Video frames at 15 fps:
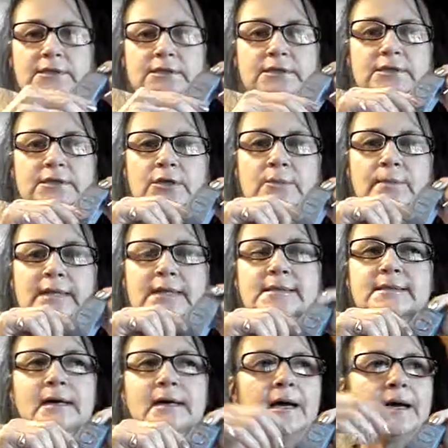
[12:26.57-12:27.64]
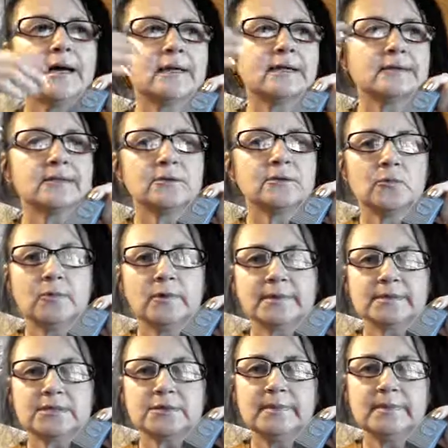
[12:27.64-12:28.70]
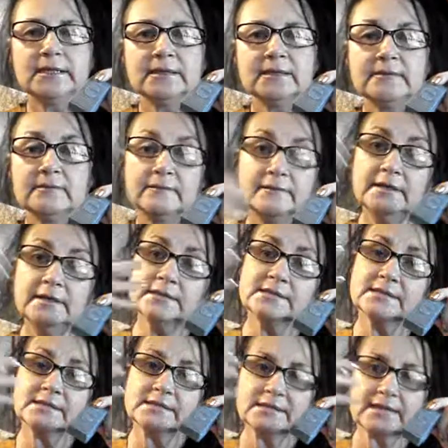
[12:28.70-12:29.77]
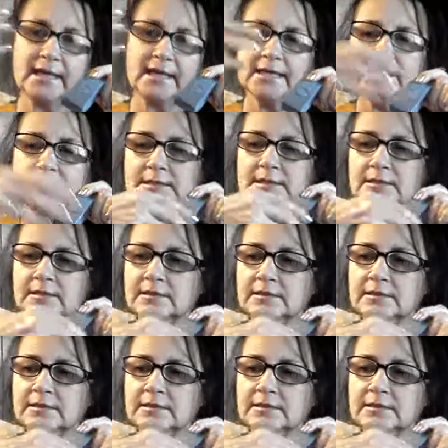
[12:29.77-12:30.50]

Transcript: You know, because I don't want to be in this state